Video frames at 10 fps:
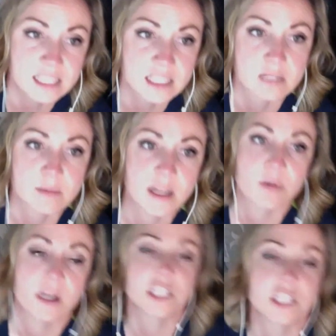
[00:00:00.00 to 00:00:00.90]
is my
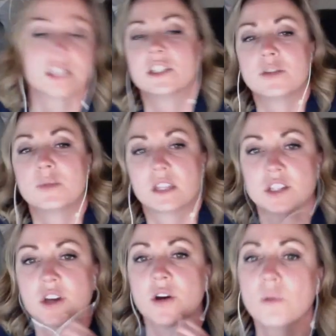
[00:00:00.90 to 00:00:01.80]
question is, do you put the
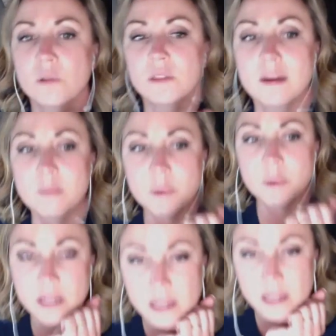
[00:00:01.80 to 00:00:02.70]
total number
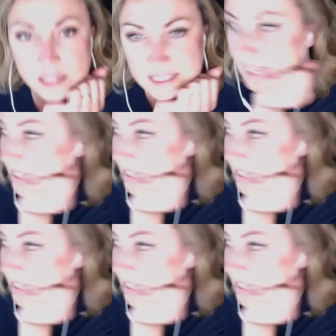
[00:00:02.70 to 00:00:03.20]
in? Because that's